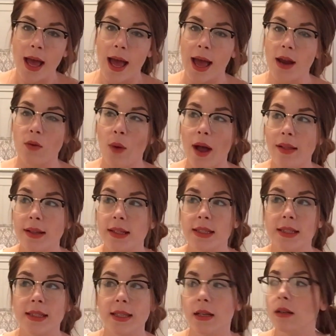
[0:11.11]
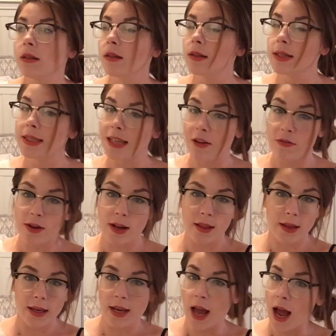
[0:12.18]
and while it's still
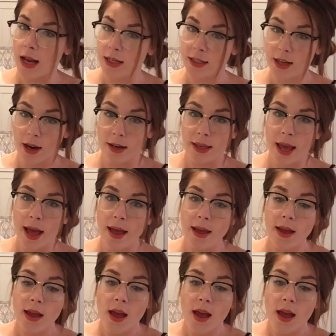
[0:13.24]
definitely not done yet,